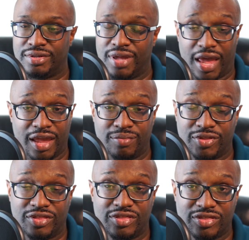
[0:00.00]
I am the
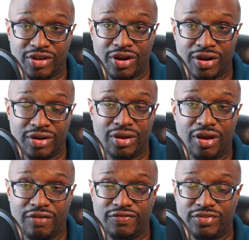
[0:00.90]
third
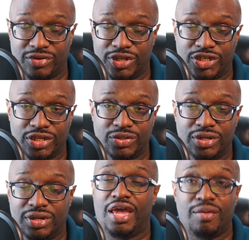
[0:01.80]
of 3
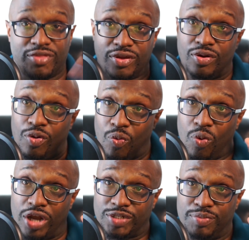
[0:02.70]
children. I'm the
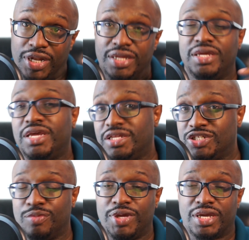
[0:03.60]
wash belly in
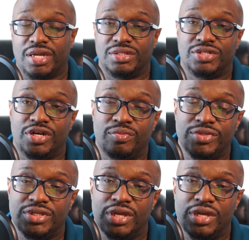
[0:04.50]
Jamaican terms.